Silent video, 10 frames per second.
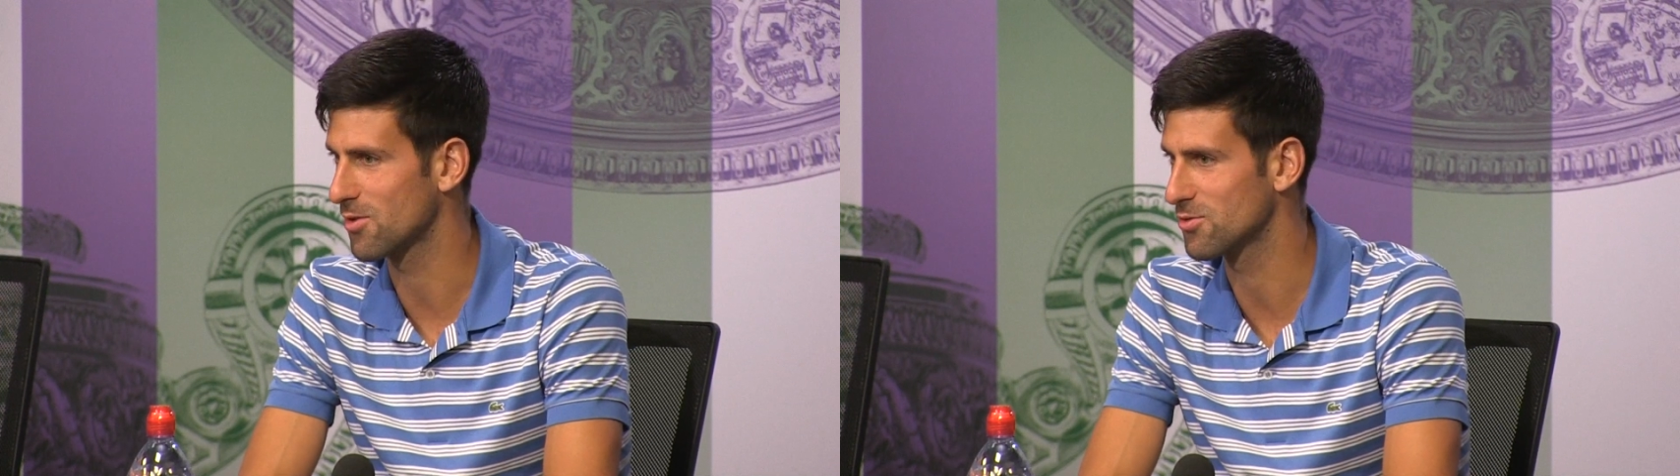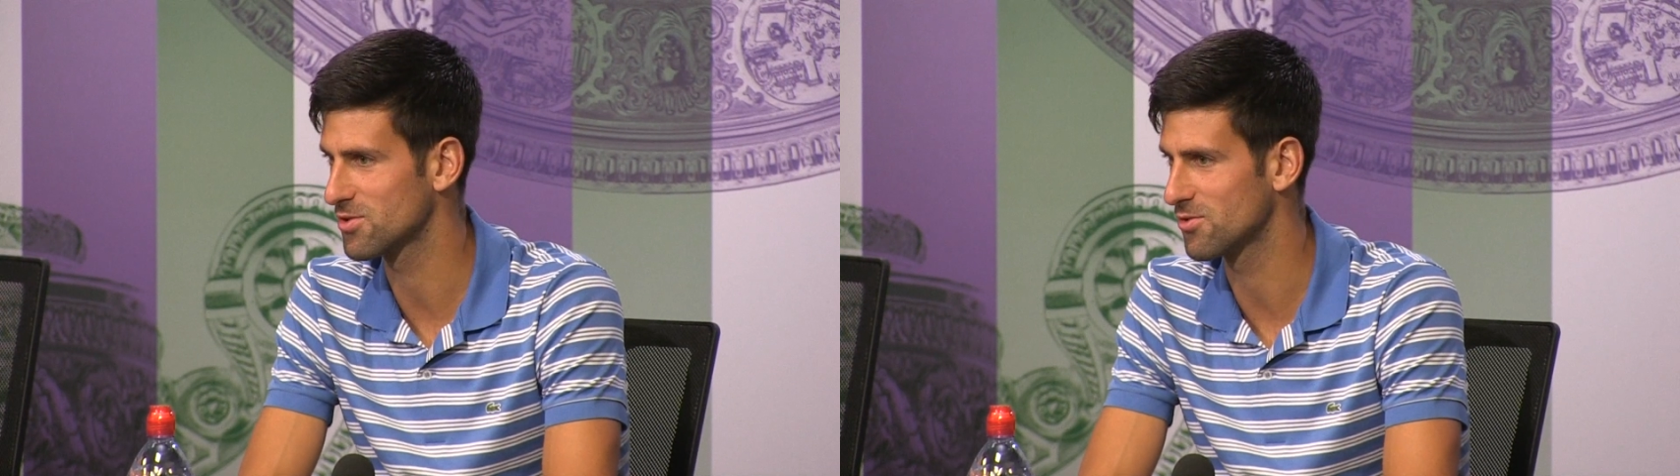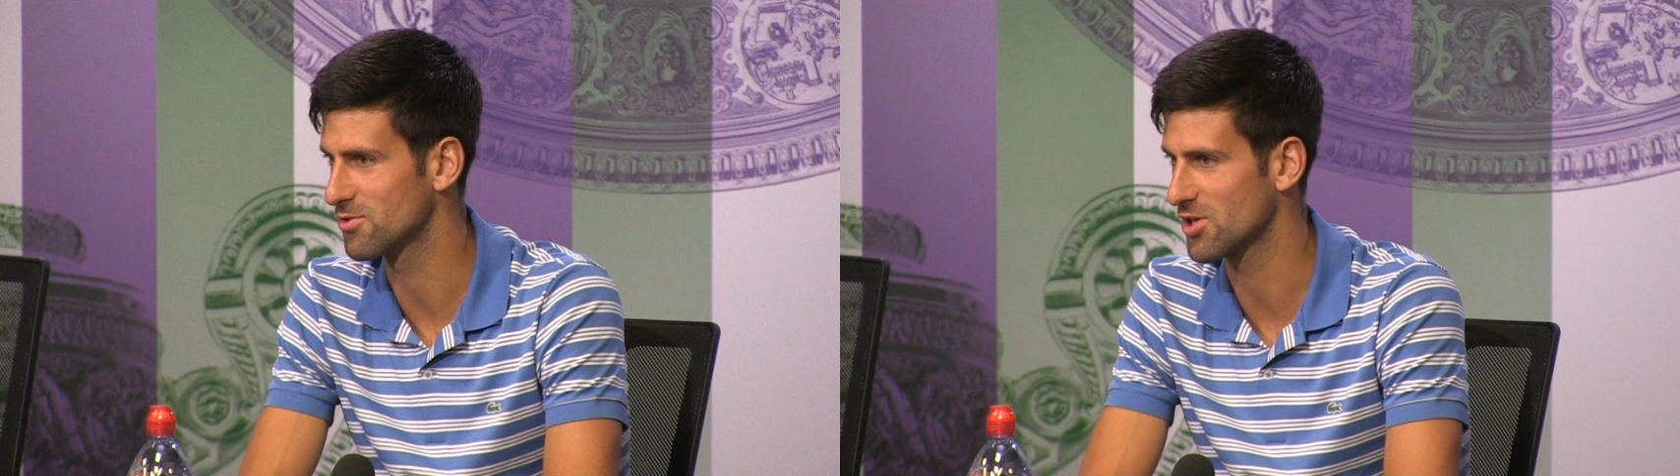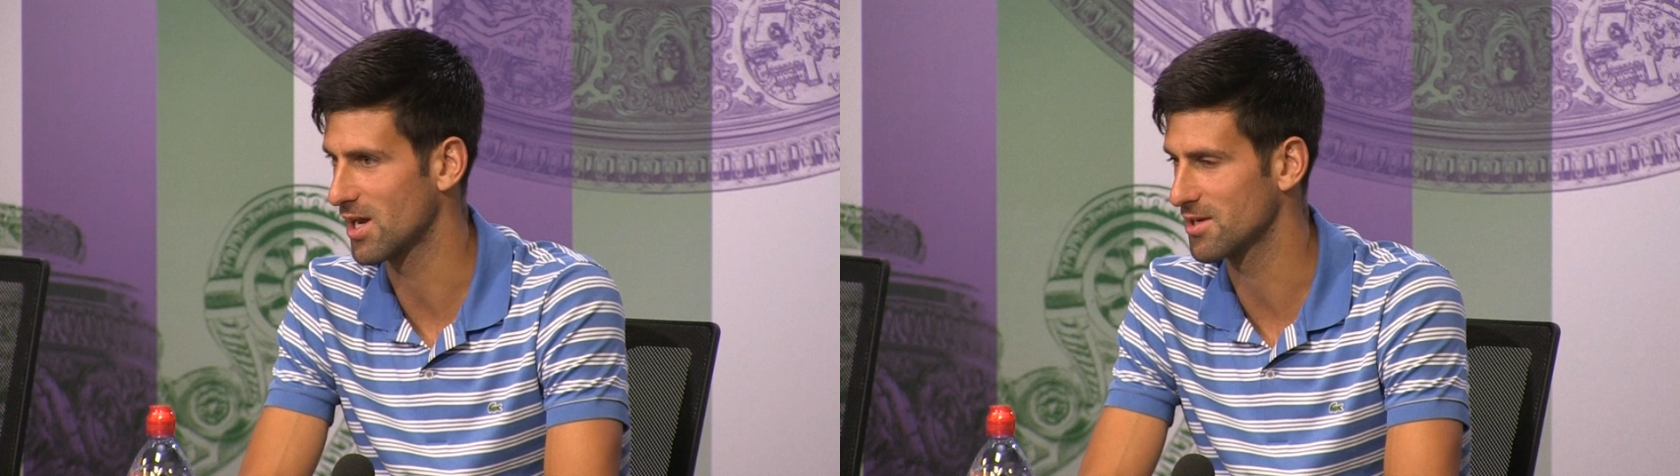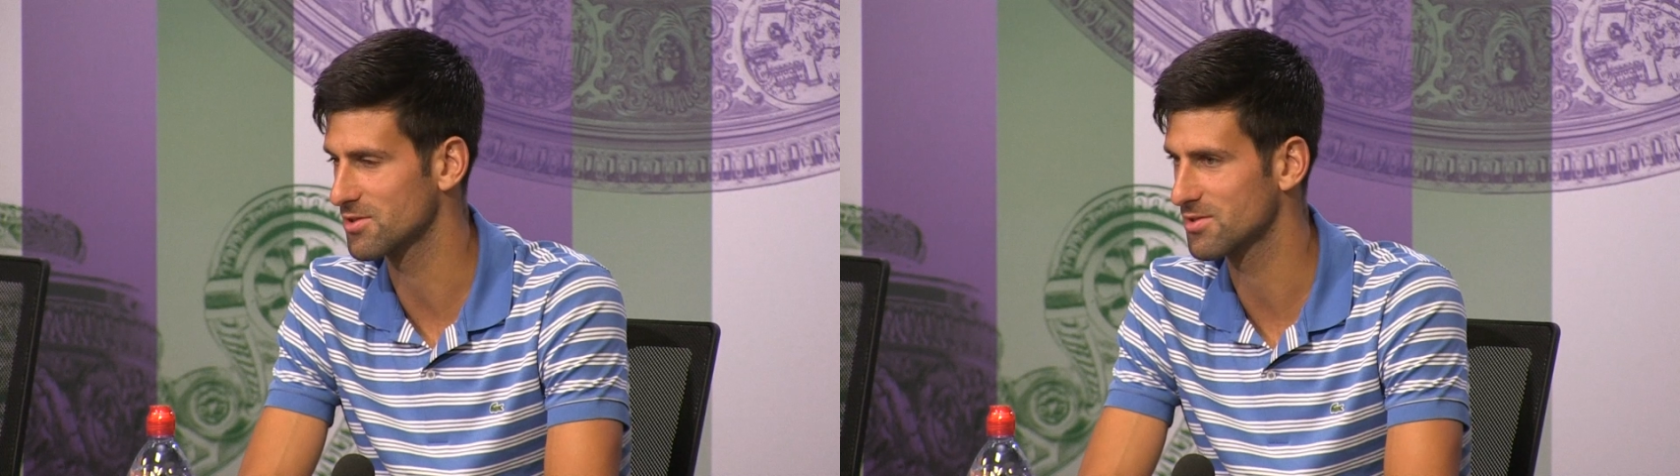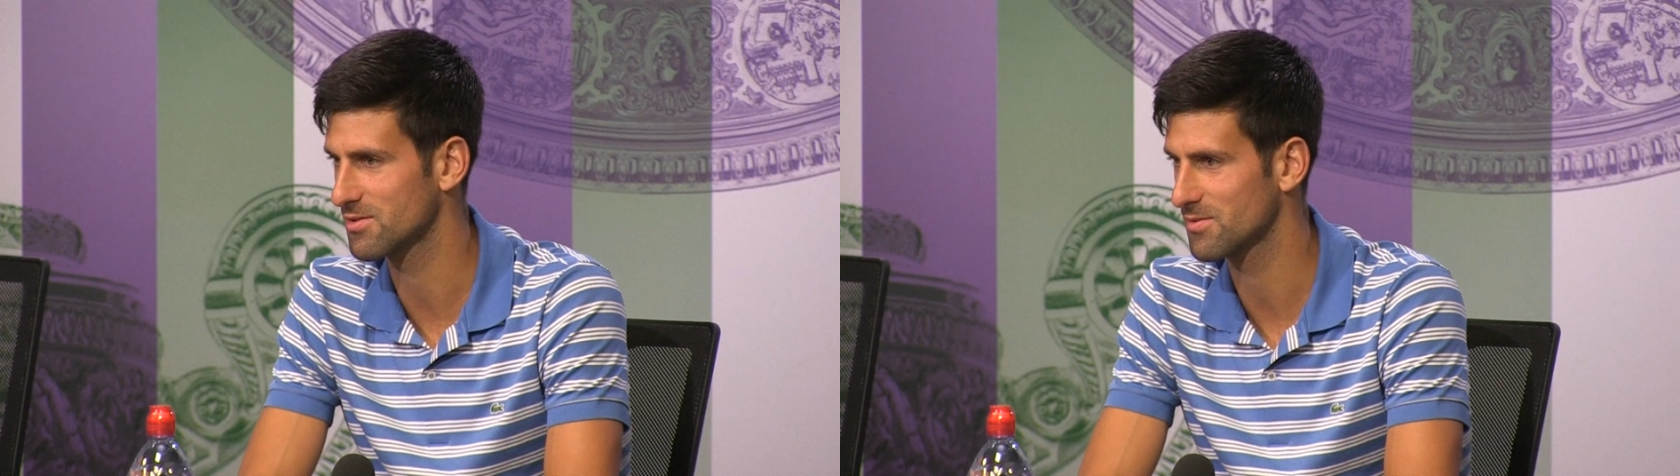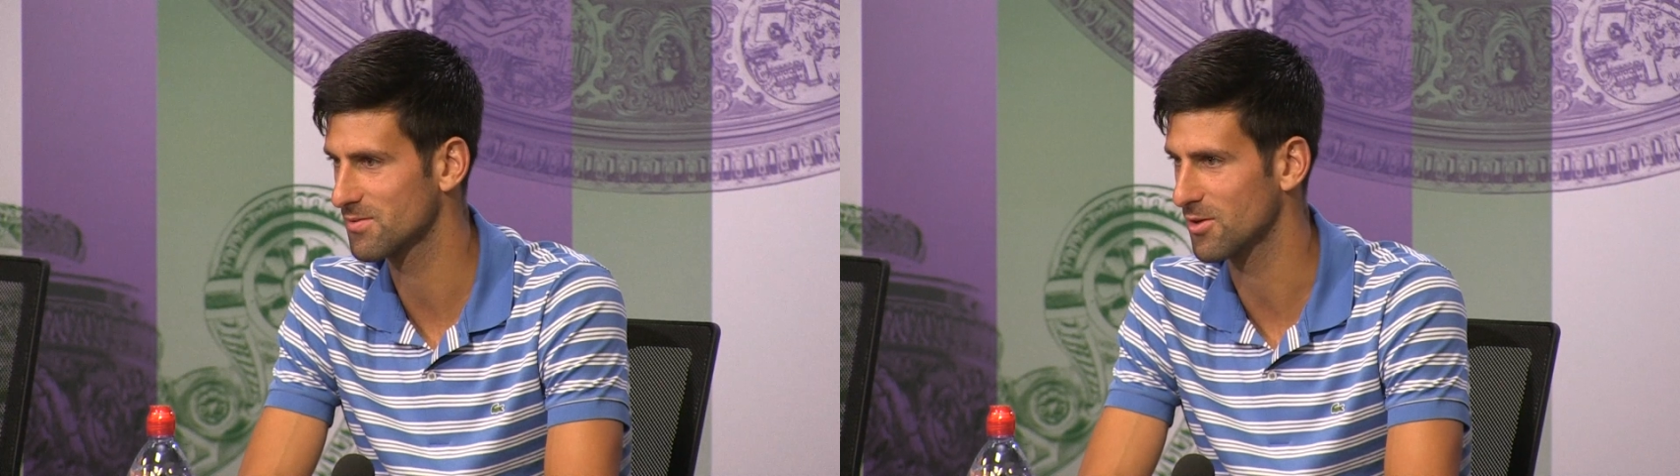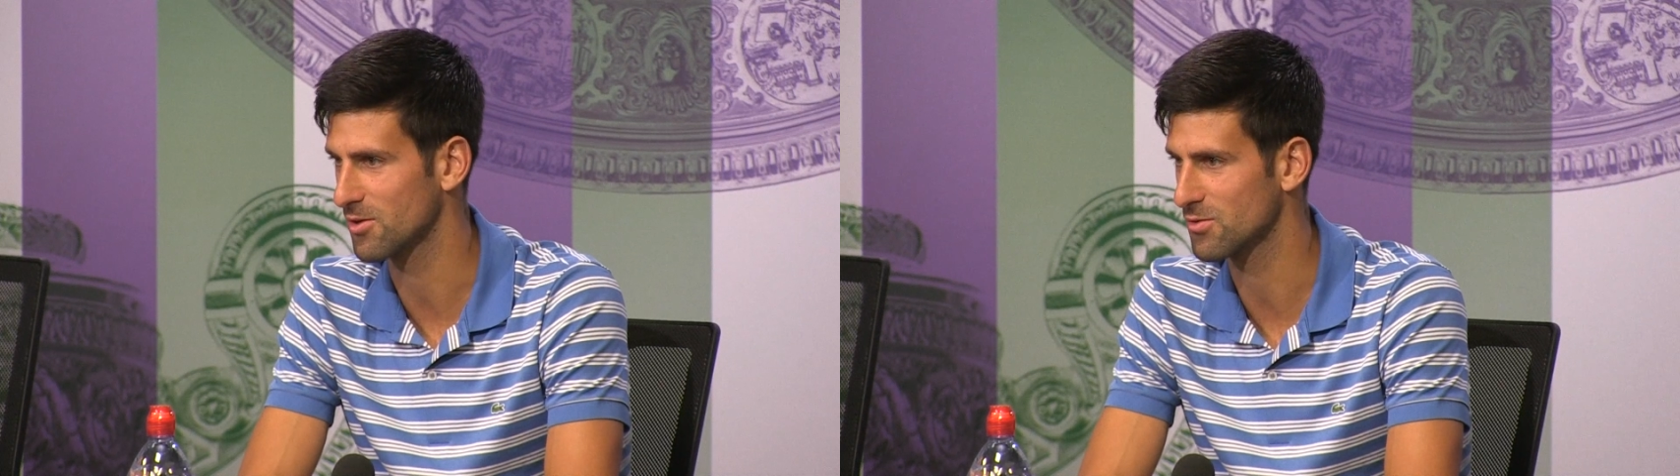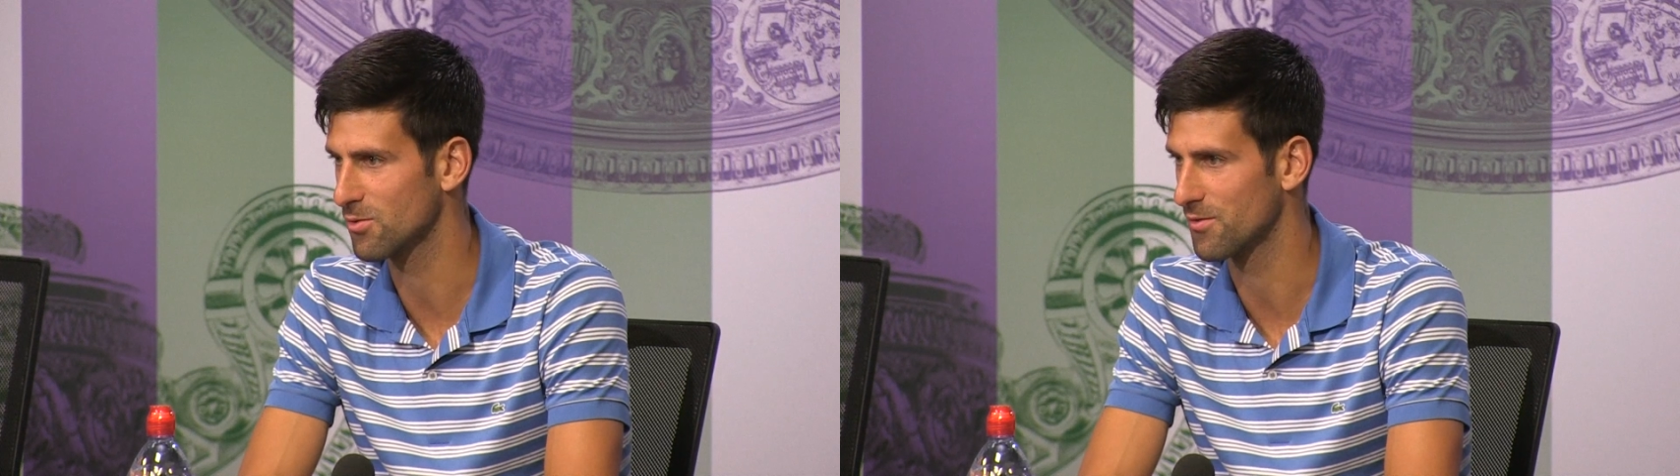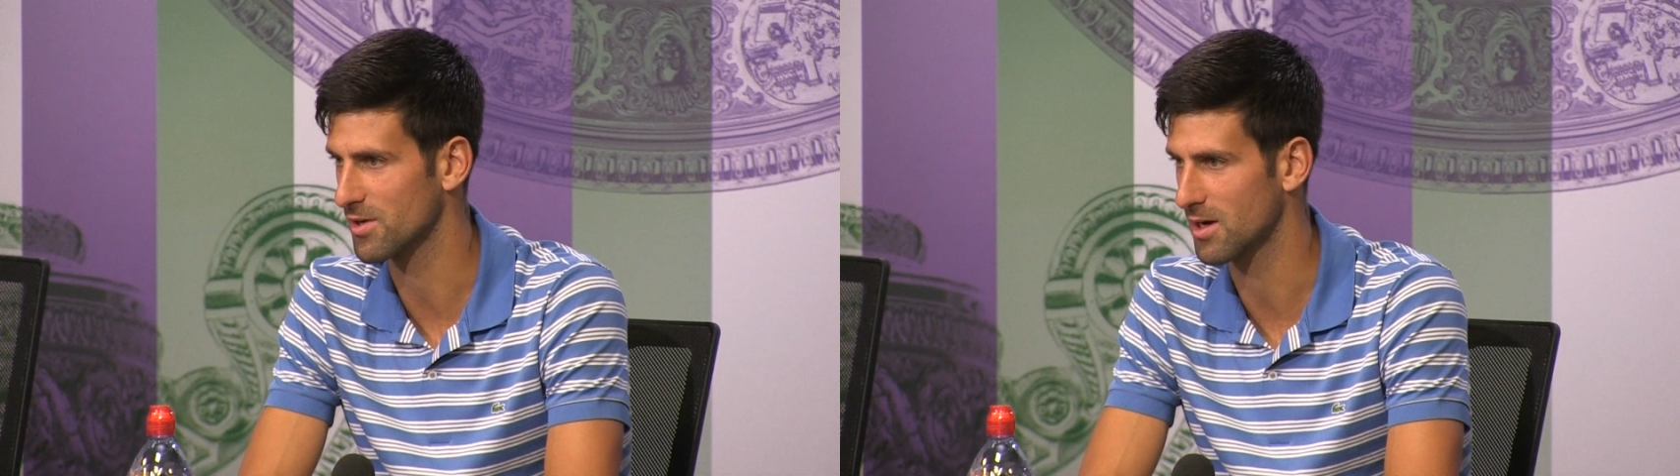a huge challenge, you know,
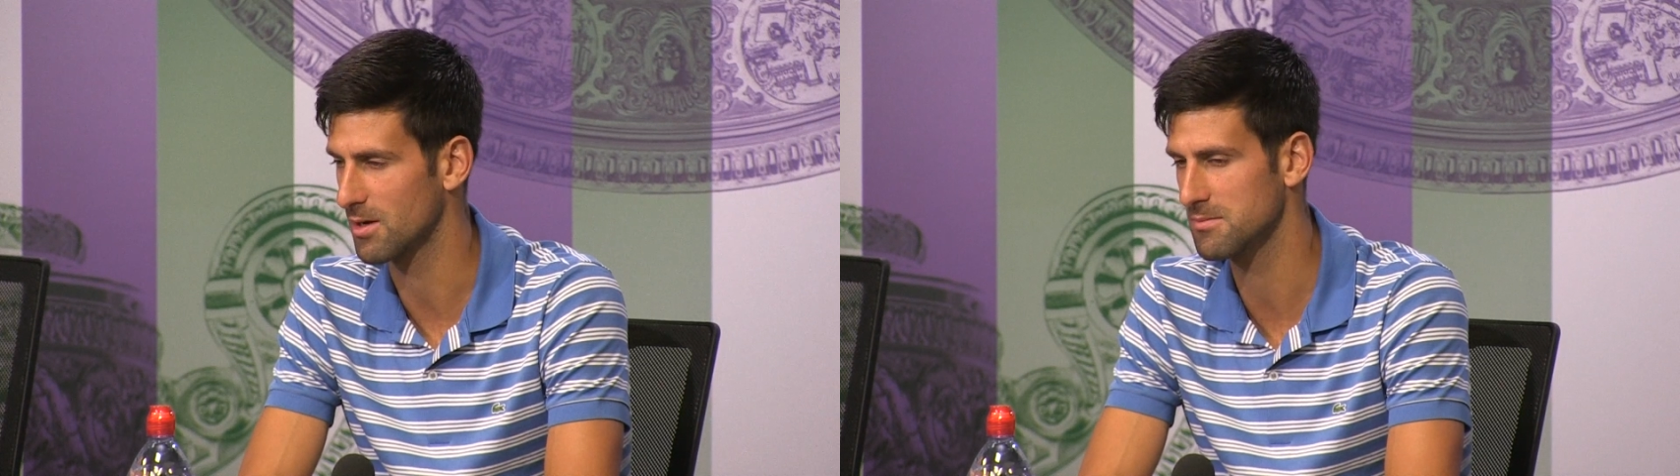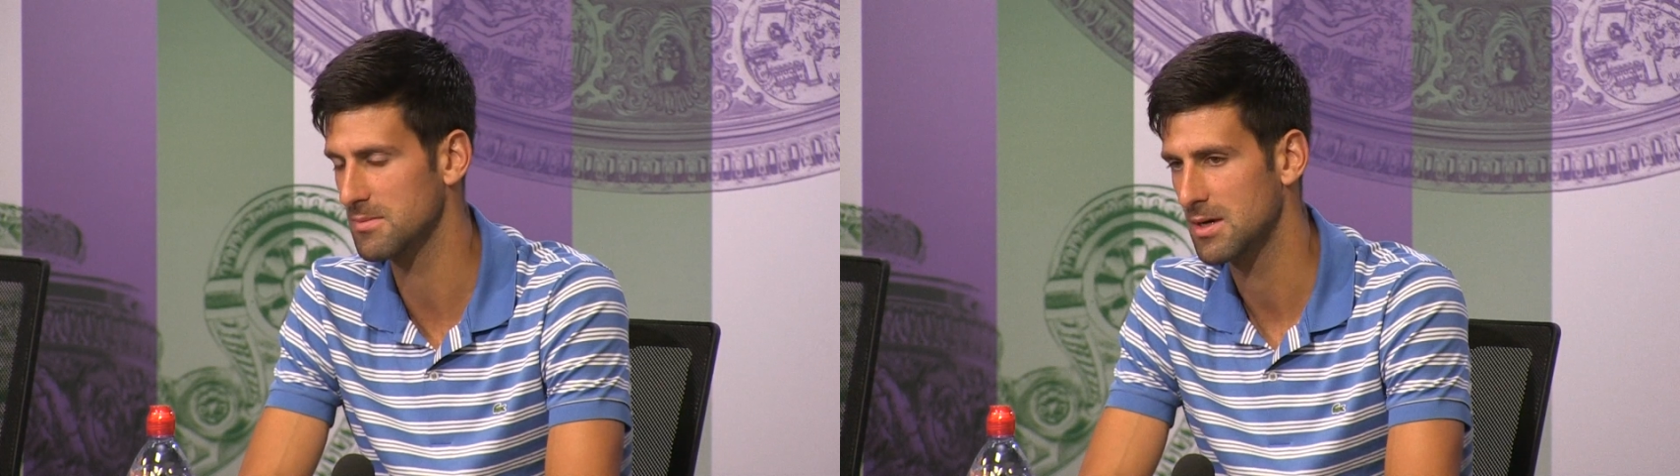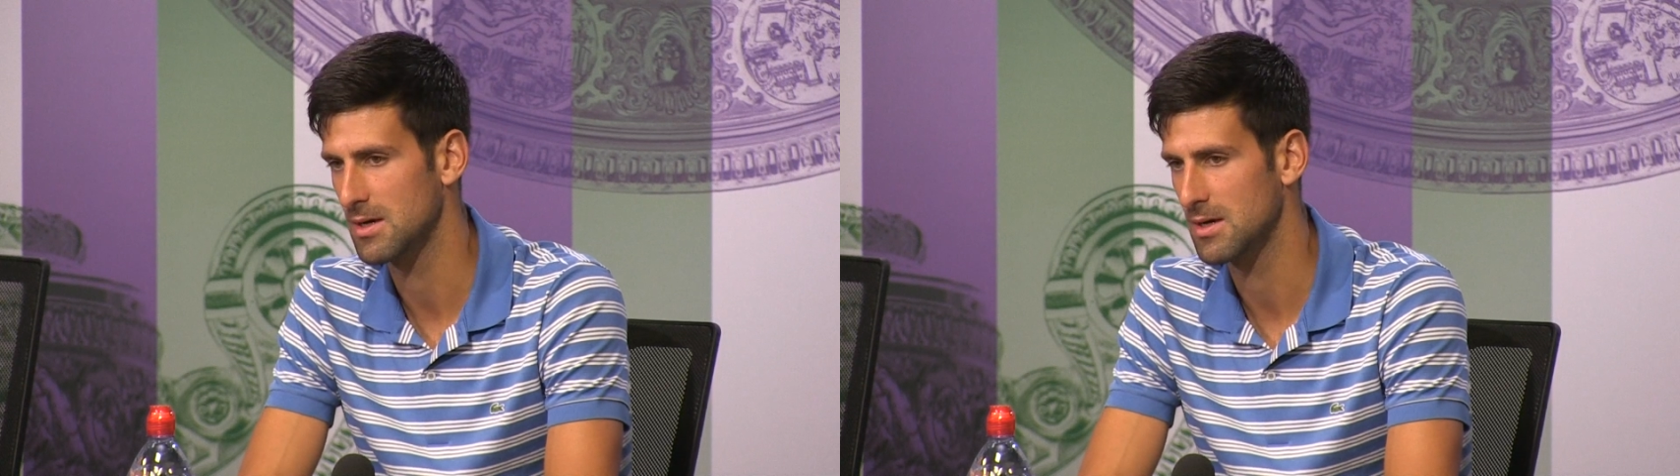to overcome.